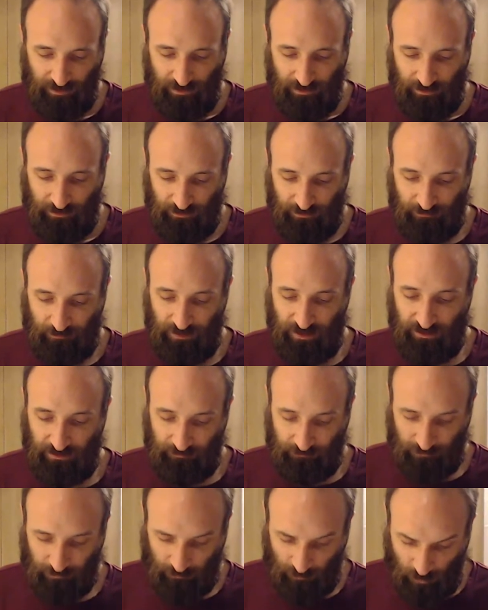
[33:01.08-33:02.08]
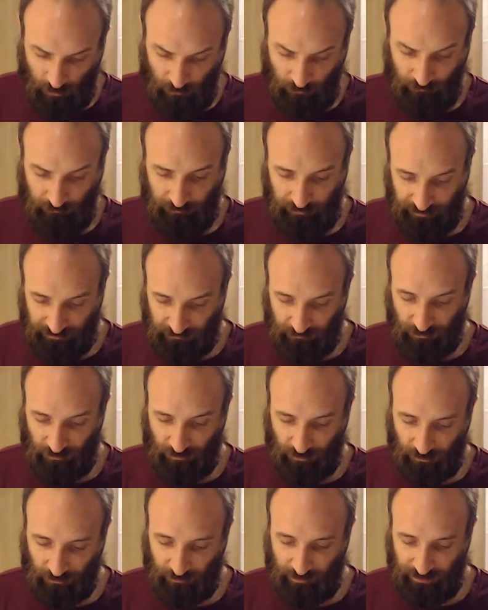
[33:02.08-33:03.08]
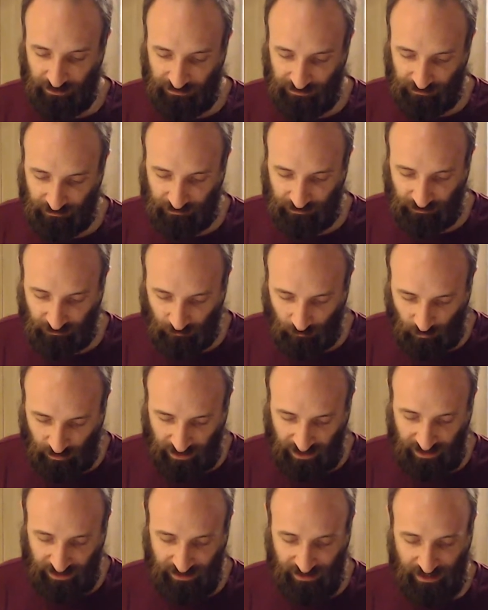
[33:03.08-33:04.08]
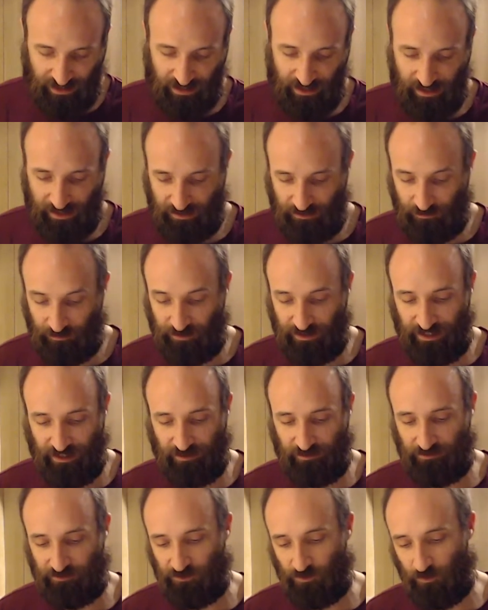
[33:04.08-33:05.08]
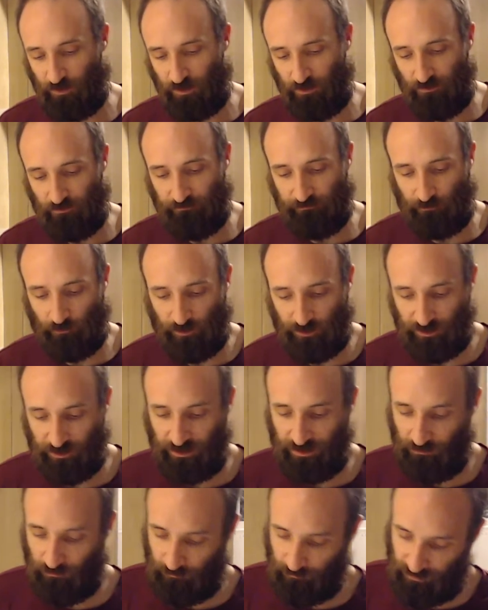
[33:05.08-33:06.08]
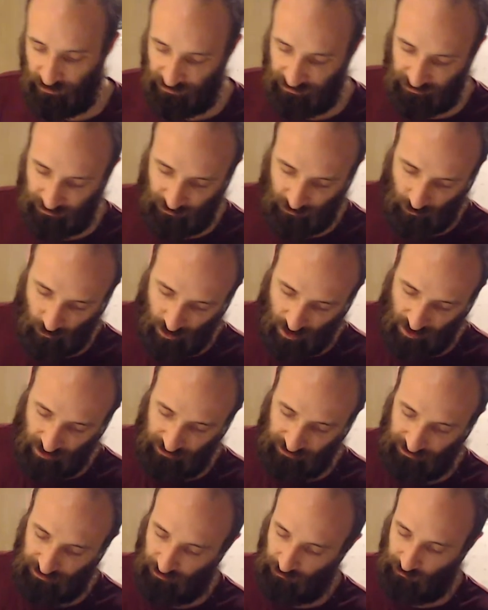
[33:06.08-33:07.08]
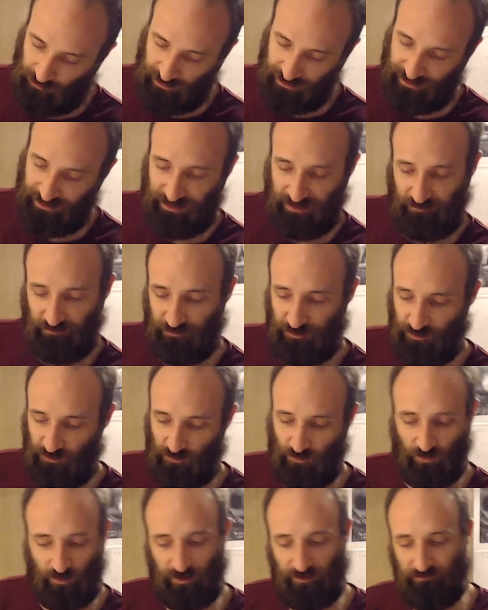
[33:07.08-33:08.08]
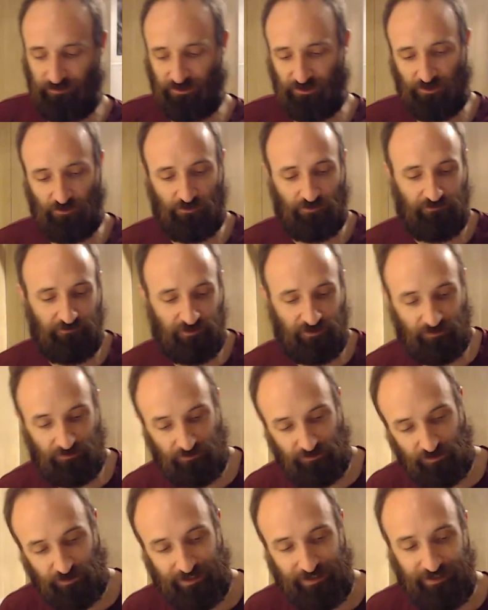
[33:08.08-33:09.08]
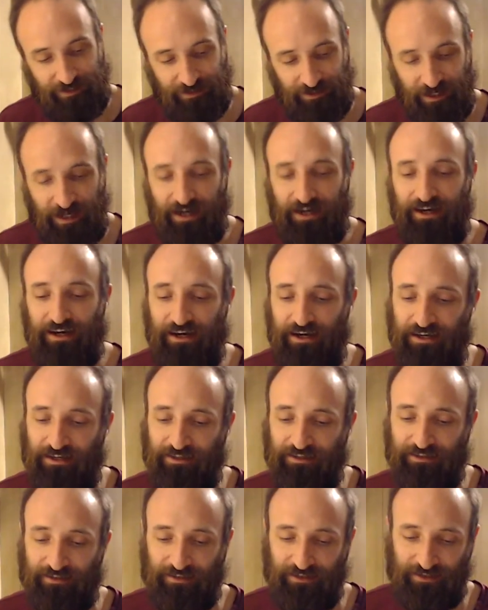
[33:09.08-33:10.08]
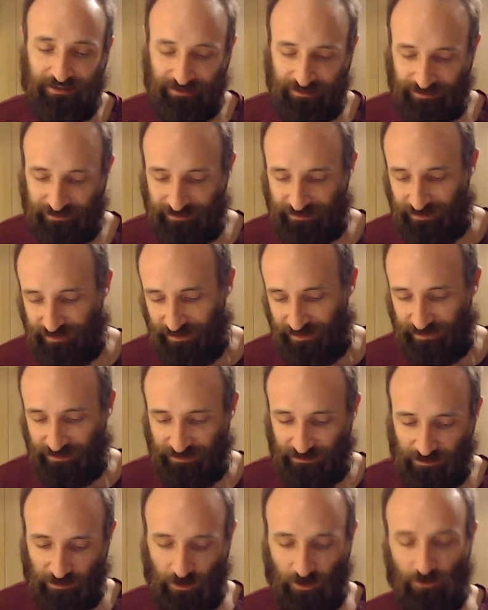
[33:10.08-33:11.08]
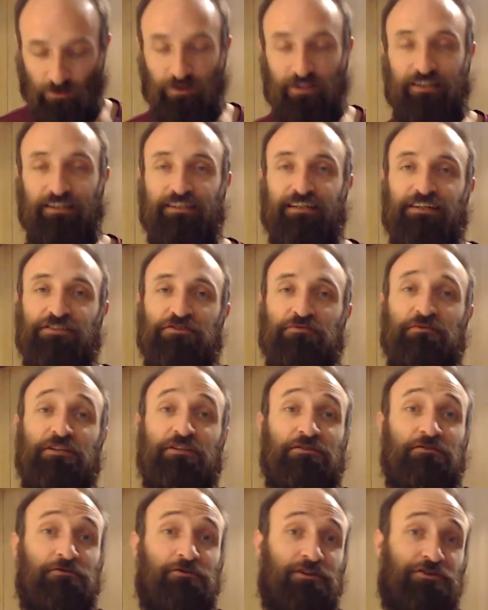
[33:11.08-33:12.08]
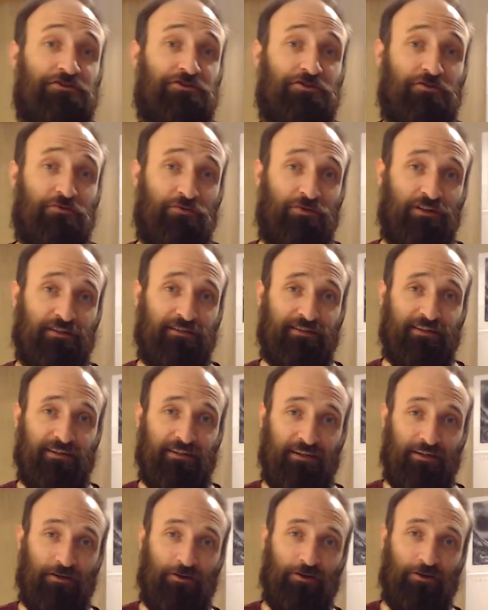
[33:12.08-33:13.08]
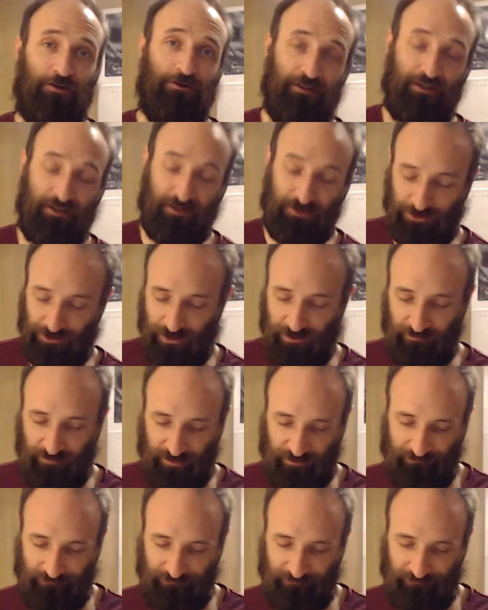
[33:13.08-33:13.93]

You have made him a move. His own pieces are in the way, and you attack the square over which he must cross. You tie him to one of his own defenders. Kind of just slowly nudge him in the direction you want. It's kind of like herding a sheep.